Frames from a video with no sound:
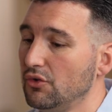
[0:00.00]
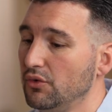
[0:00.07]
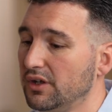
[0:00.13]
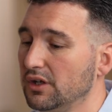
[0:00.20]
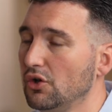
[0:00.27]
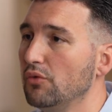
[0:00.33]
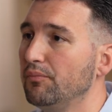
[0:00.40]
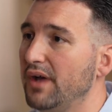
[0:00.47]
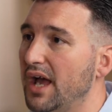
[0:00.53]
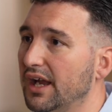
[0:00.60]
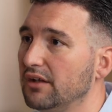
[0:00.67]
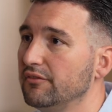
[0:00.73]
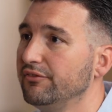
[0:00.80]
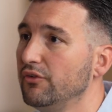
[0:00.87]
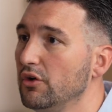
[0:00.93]
So it can go
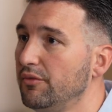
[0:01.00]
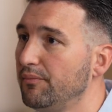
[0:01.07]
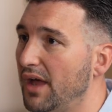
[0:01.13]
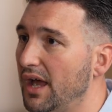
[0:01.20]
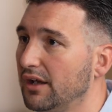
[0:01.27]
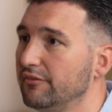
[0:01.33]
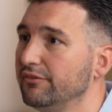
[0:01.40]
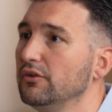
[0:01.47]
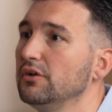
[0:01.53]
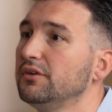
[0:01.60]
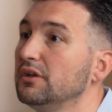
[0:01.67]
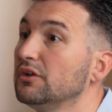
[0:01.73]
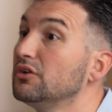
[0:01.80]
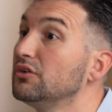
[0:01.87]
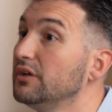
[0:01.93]
back and forth,
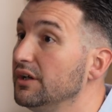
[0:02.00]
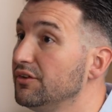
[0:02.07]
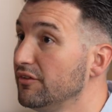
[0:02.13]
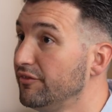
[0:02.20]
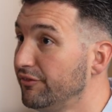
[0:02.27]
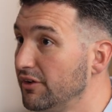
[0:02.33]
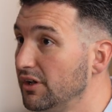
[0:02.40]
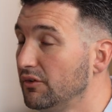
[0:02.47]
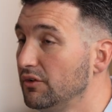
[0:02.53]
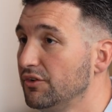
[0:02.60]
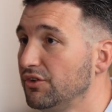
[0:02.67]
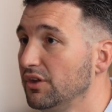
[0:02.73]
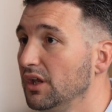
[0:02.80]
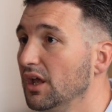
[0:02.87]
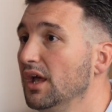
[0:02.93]
and it creates a
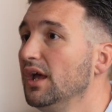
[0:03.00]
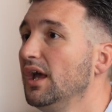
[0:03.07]
frequency.